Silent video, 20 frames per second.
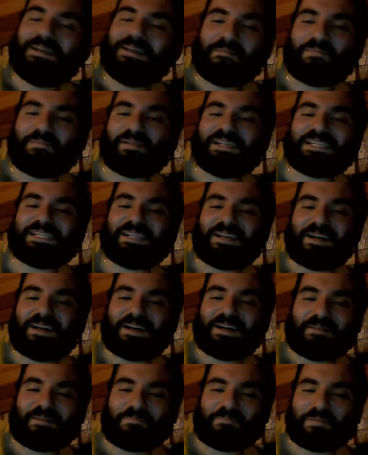Please
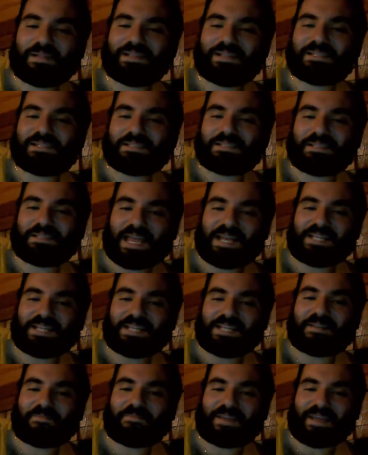
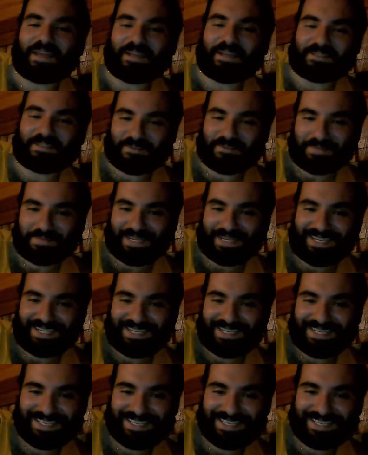lady-tificate to me.